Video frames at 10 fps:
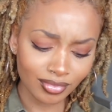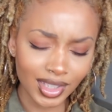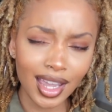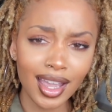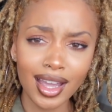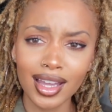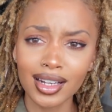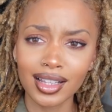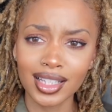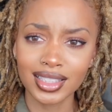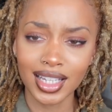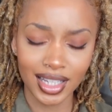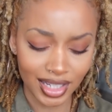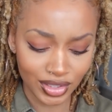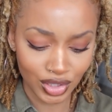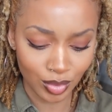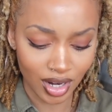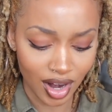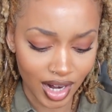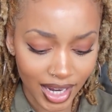and let's get into it.
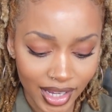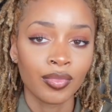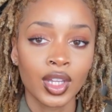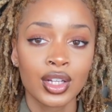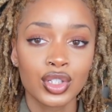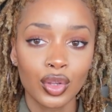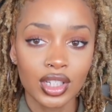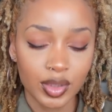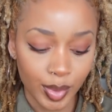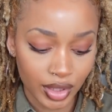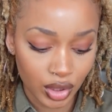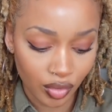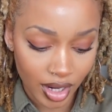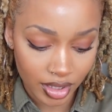All right, so this picture right